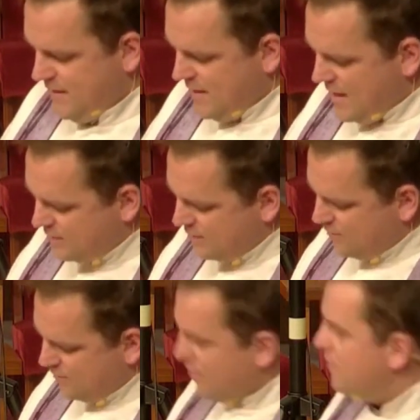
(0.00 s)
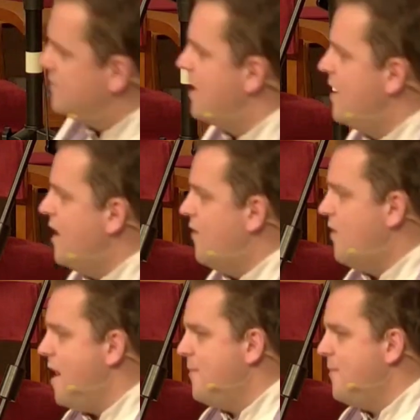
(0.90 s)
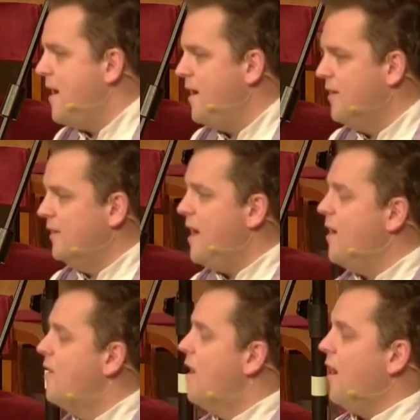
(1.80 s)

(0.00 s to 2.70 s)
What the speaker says: the ancient words of Rabbi Hillel,